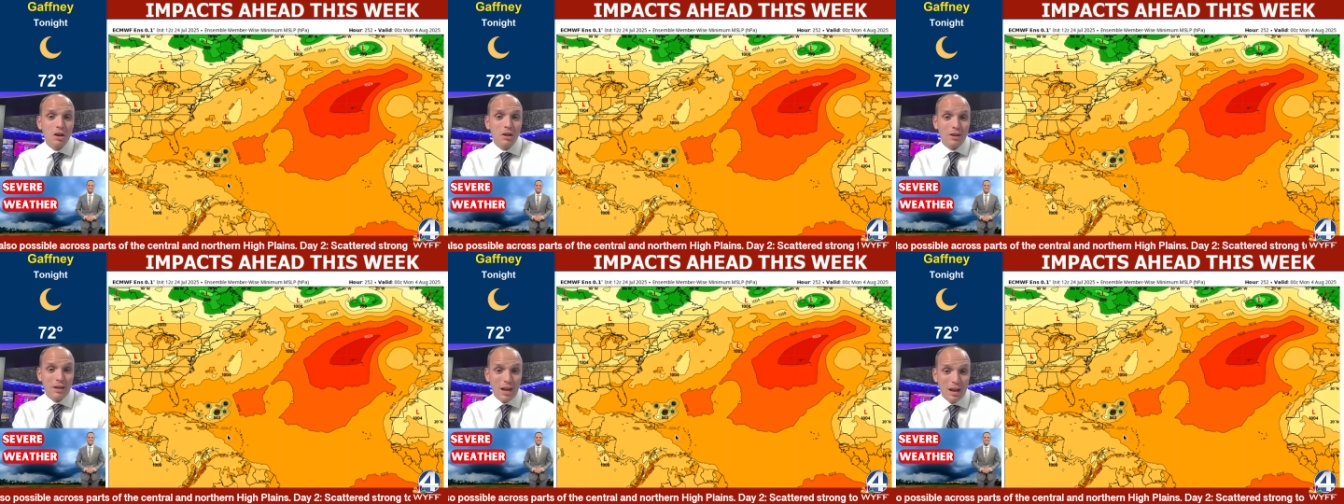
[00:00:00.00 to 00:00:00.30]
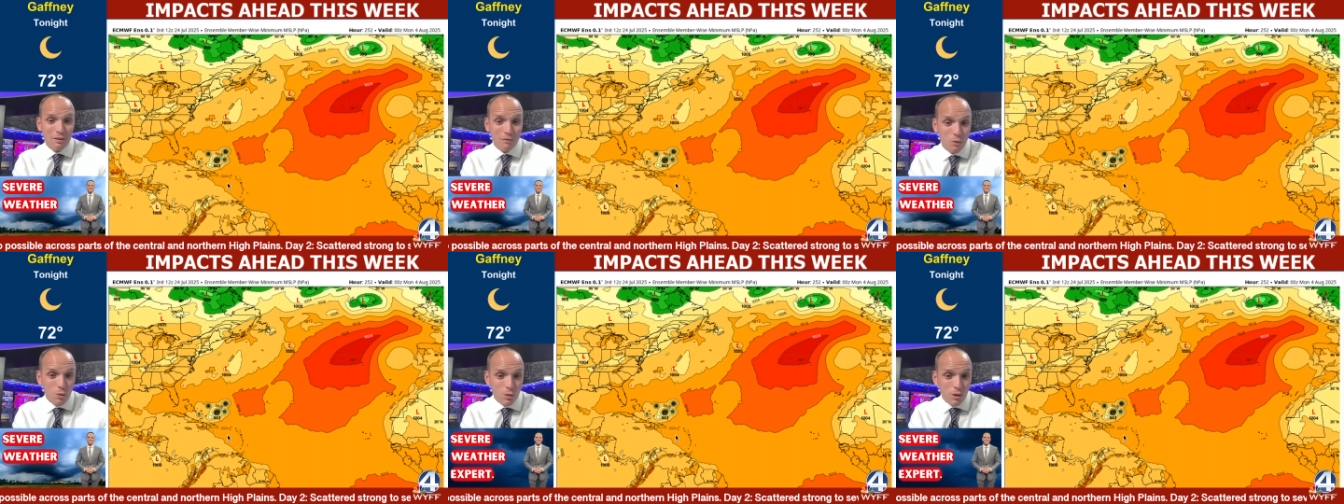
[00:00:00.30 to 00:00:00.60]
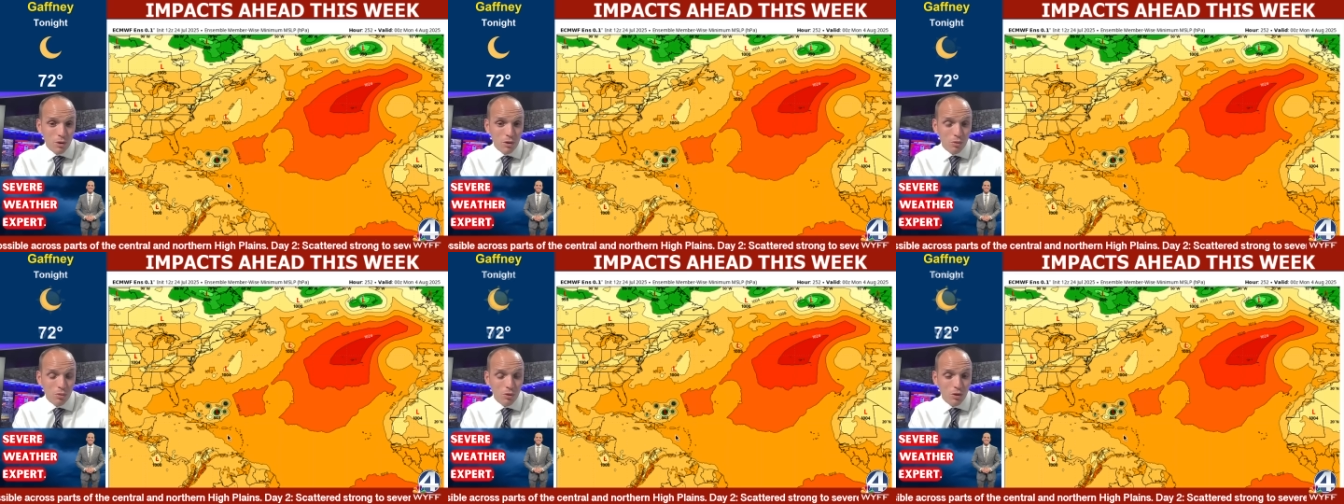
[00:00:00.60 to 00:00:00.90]

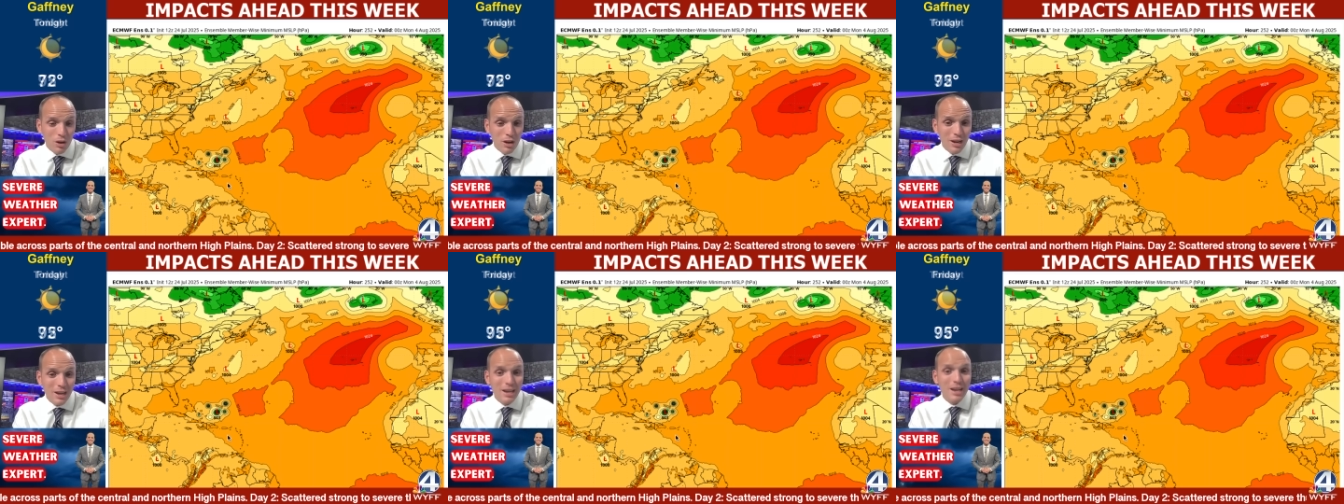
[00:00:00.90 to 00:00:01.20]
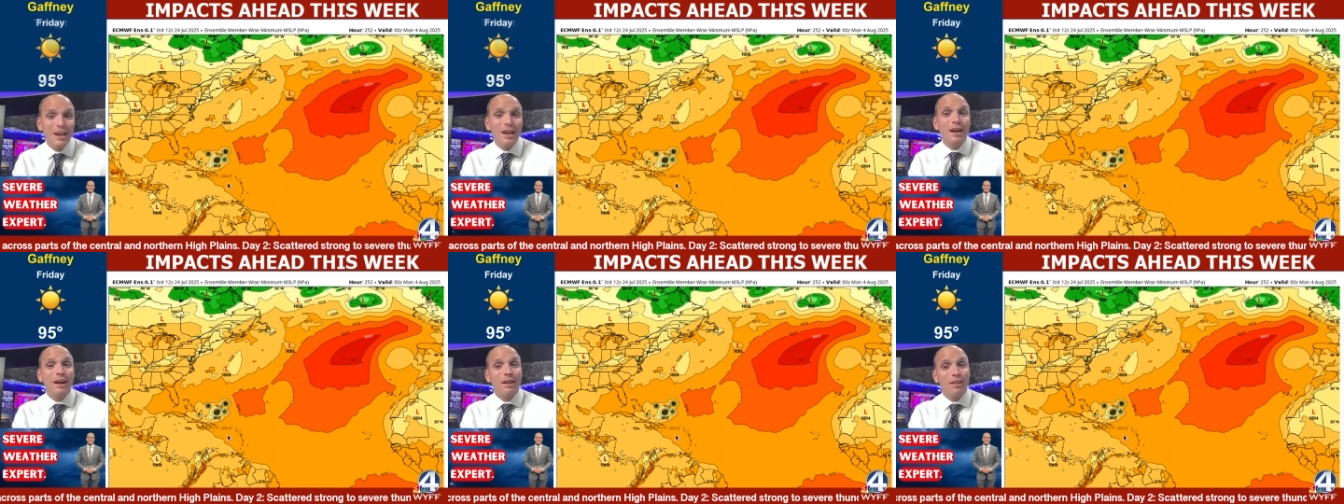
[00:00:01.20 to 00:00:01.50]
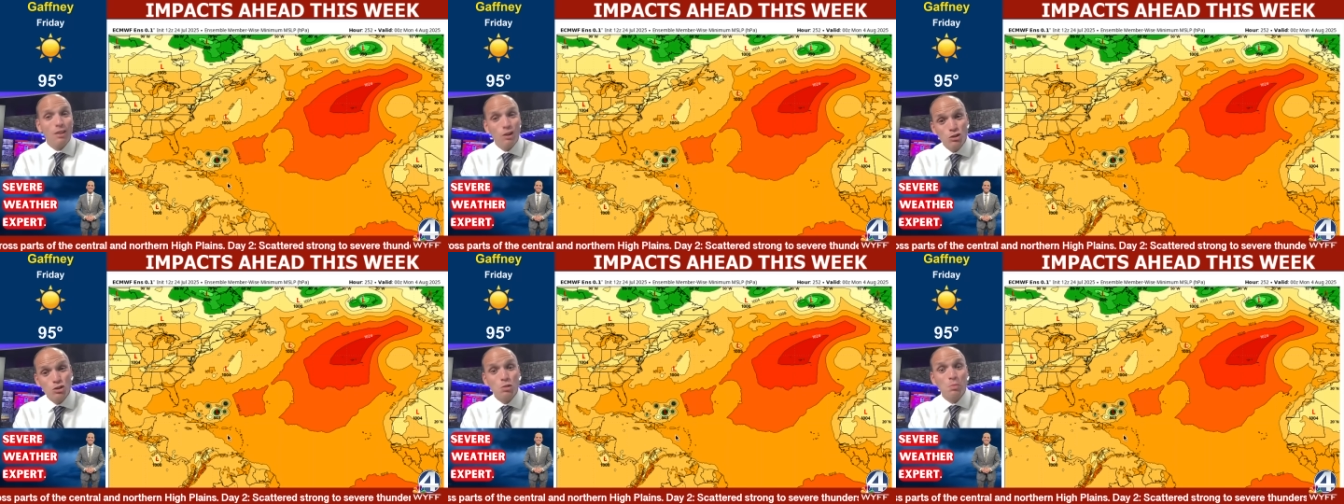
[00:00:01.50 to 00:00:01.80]
943.
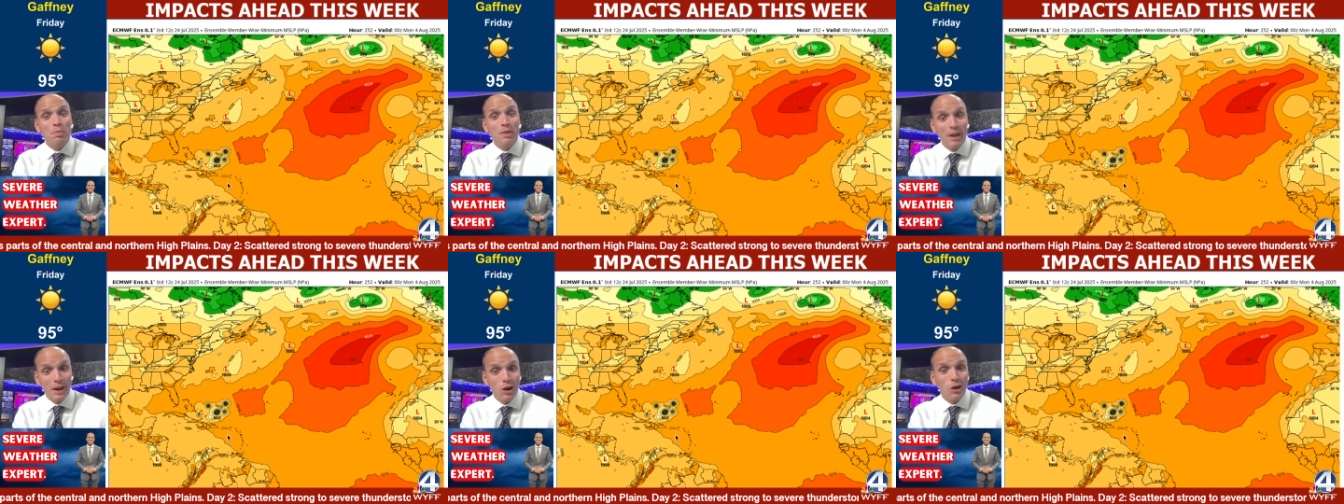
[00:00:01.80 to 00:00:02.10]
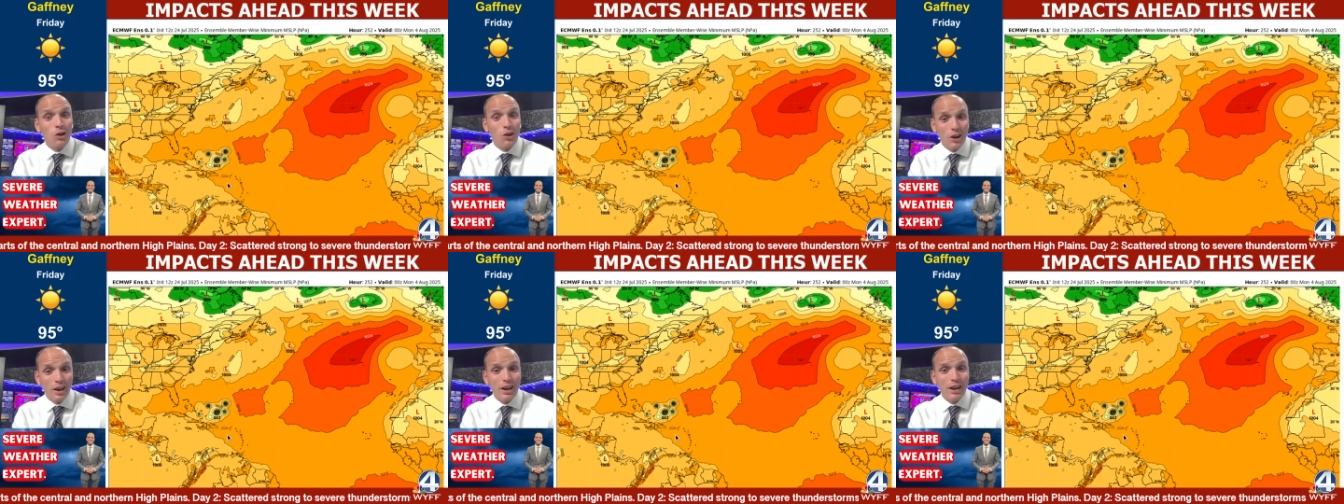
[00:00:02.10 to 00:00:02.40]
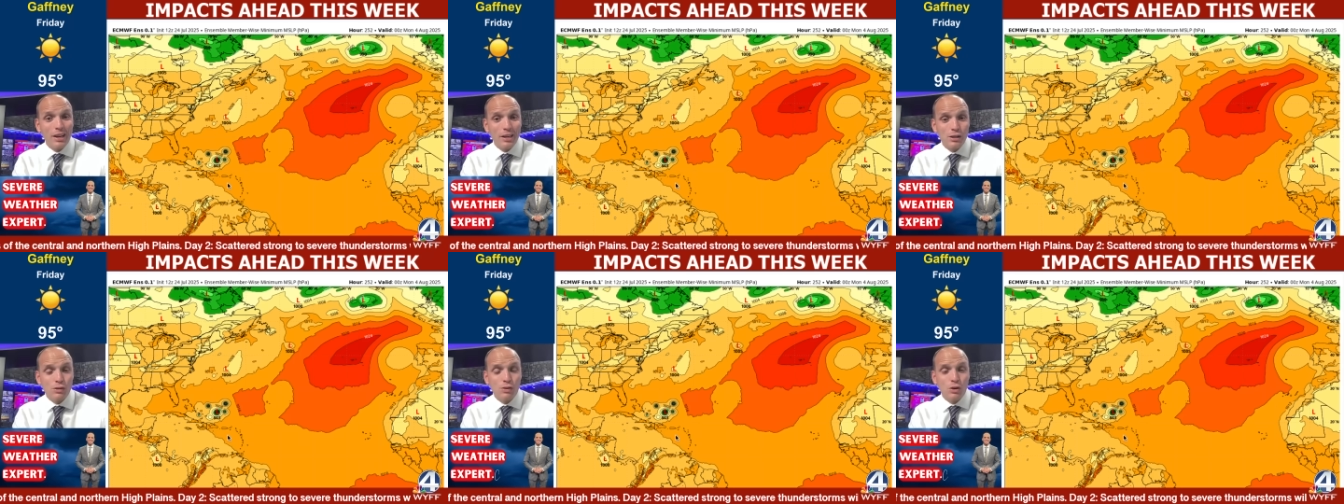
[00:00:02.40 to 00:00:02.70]
Those are big
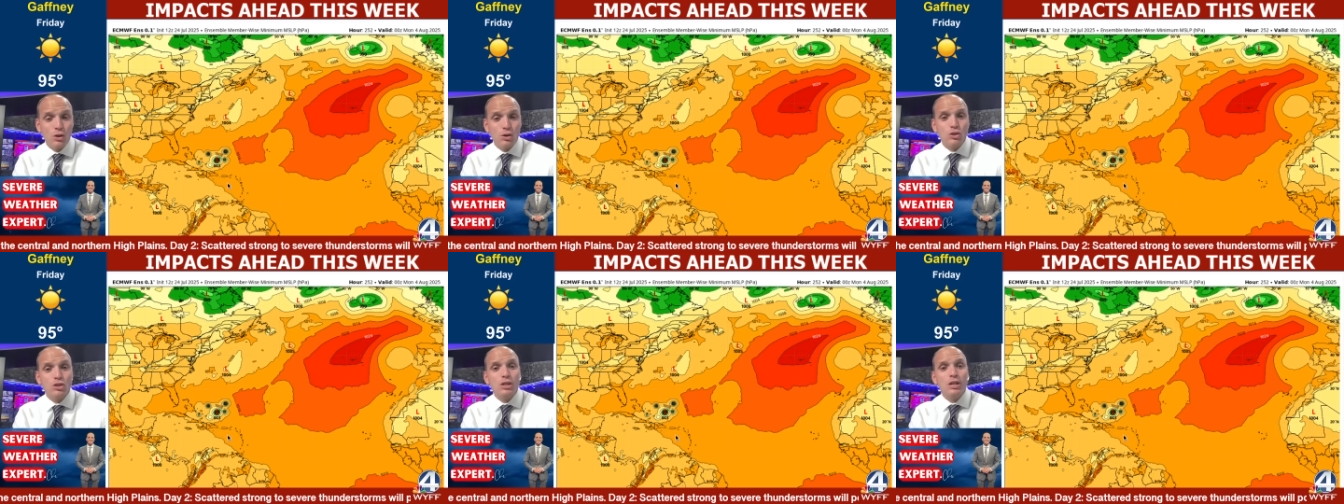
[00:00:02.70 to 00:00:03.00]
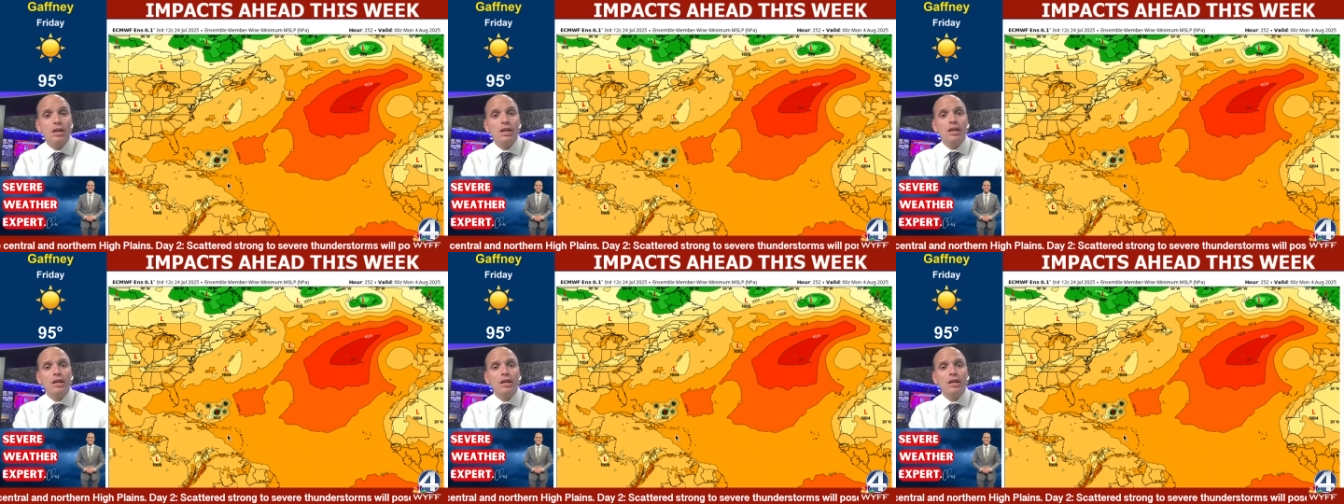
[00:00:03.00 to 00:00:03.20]
hurricanes, folks.